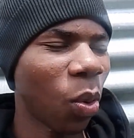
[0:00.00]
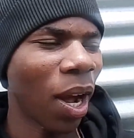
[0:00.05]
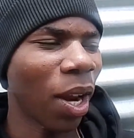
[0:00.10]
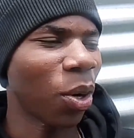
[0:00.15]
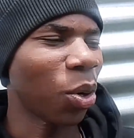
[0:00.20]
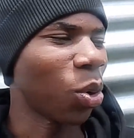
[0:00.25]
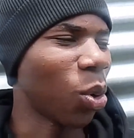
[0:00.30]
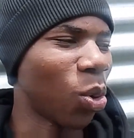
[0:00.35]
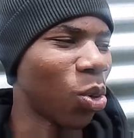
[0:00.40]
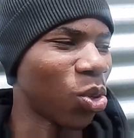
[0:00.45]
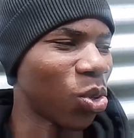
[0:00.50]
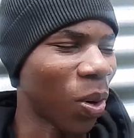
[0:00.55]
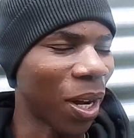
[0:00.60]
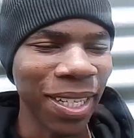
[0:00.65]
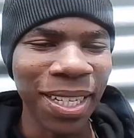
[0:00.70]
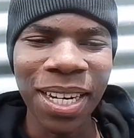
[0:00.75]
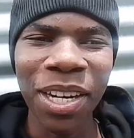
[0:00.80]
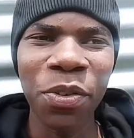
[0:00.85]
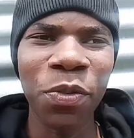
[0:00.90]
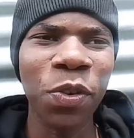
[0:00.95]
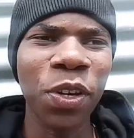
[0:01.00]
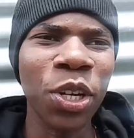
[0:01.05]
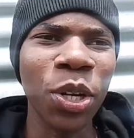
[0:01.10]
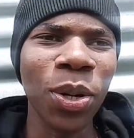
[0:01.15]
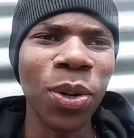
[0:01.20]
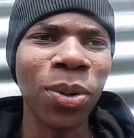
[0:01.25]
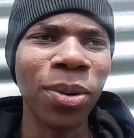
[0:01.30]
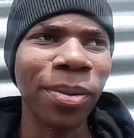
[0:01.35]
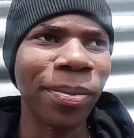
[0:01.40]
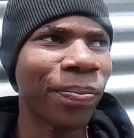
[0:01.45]
a while ago, so I did a
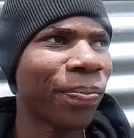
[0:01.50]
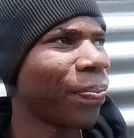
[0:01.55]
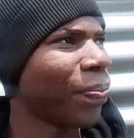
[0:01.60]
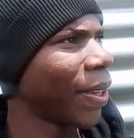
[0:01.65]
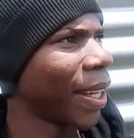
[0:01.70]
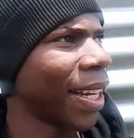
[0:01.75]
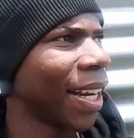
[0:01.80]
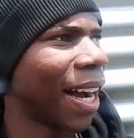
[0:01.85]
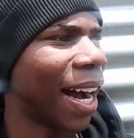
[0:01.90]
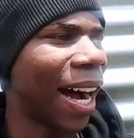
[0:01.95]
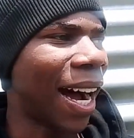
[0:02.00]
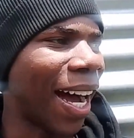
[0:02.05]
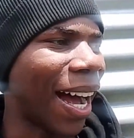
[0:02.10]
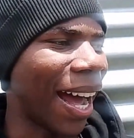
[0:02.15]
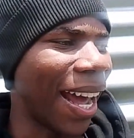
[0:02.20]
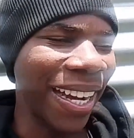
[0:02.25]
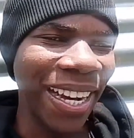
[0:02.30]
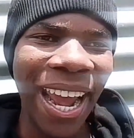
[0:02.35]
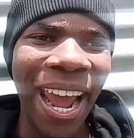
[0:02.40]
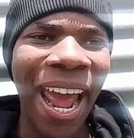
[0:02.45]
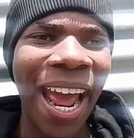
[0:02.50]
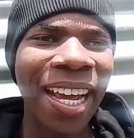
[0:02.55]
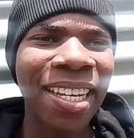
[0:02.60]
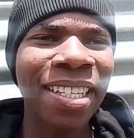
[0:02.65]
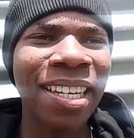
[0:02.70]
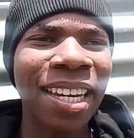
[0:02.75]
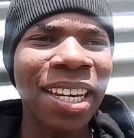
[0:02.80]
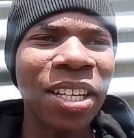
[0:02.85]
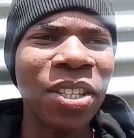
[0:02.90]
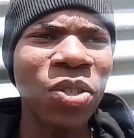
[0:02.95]
video
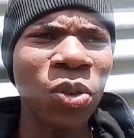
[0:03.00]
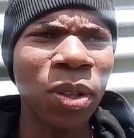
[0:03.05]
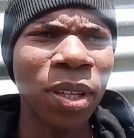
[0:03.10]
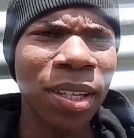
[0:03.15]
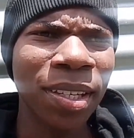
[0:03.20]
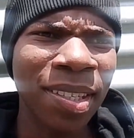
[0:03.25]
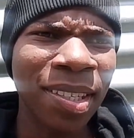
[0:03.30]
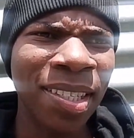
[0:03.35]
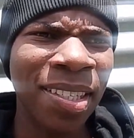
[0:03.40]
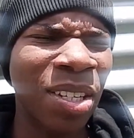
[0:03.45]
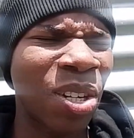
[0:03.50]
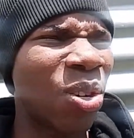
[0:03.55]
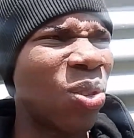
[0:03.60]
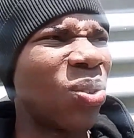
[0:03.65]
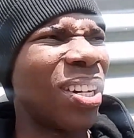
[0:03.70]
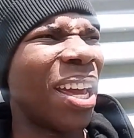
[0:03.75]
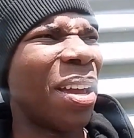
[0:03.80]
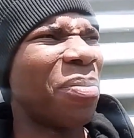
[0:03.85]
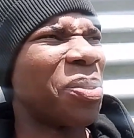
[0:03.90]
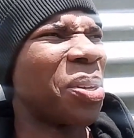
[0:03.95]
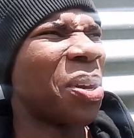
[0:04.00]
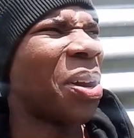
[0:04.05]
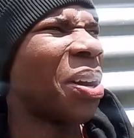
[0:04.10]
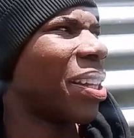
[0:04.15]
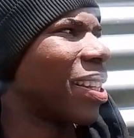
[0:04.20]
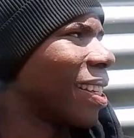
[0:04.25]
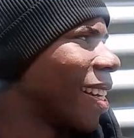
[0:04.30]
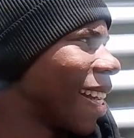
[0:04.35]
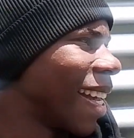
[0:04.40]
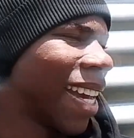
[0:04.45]
reacting to this. Oh damn, it's
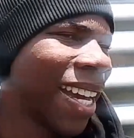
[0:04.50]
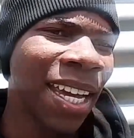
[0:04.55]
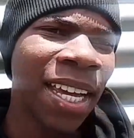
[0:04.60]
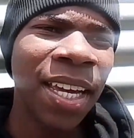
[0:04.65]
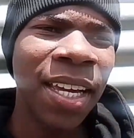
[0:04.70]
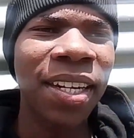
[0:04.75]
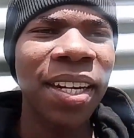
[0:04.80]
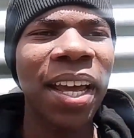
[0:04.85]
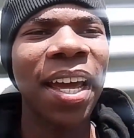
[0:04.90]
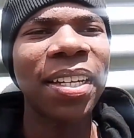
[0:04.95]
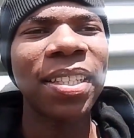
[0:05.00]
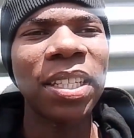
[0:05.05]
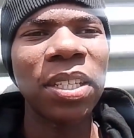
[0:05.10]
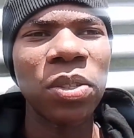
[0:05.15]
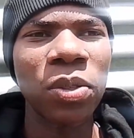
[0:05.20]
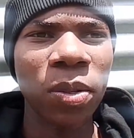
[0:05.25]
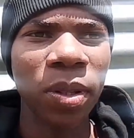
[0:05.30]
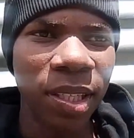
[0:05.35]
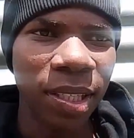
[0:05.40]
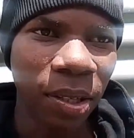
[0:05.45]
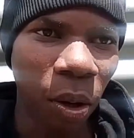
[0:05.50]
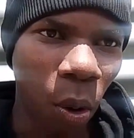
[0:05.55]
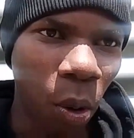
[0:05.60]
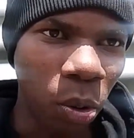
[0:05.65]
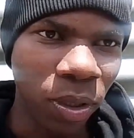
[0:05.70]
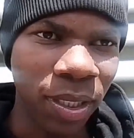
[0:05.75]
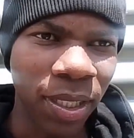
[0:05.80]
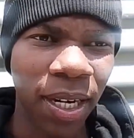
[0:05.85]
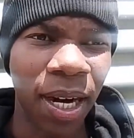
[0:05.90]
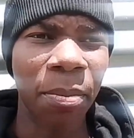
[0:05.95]
hot. Reacting to this
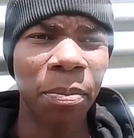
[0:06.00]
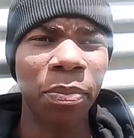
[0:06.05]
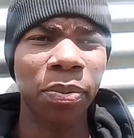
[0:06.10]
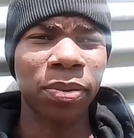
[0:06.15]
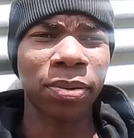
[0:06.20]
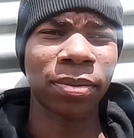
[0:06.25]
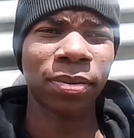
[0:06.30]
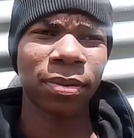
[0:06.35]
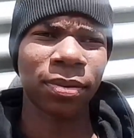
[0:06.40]
whole Trump.